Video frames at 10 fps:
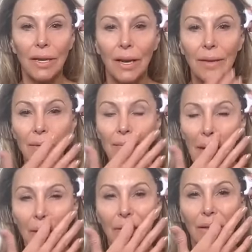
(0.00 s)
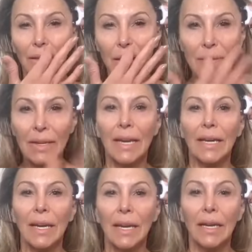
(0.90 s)
And I'm about
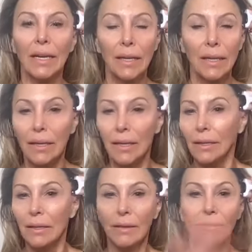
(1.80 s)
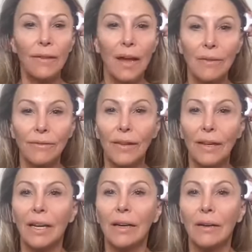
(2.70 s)
eliminating the fluff.
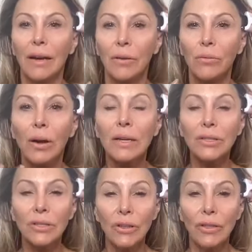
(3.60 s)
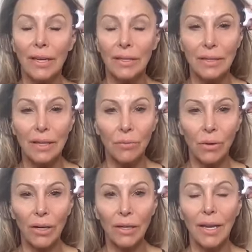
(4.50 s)
Like I want to do things that
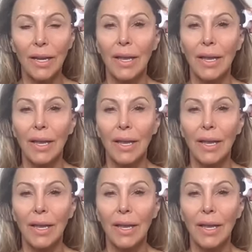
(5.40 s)
work.